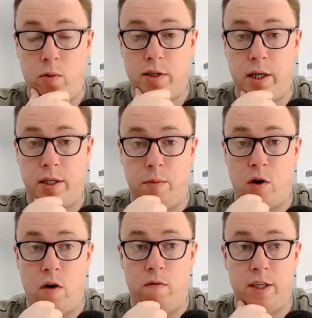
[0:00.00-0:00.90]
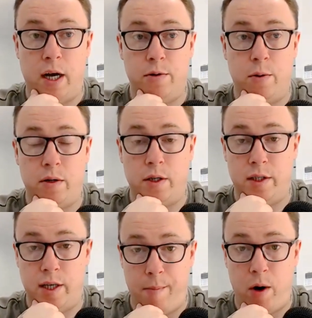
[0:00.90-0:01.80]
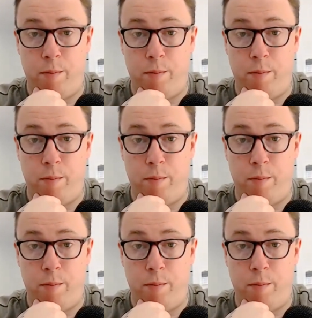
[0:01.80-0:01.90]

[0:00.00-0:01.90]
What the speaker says: You'll see some conversation hypnosis demo